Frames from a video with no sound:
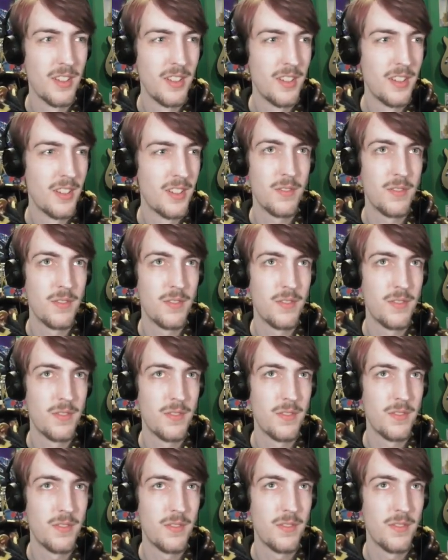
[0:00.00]

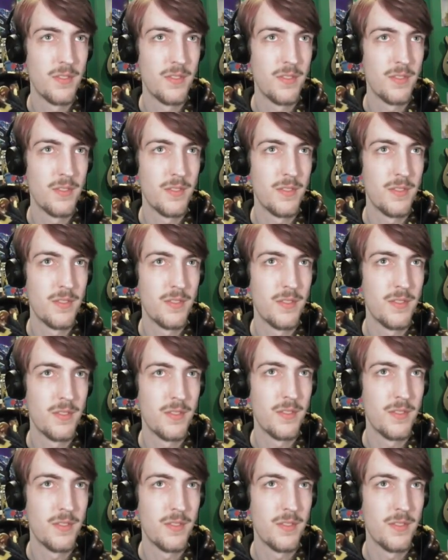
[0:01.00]
[no speech]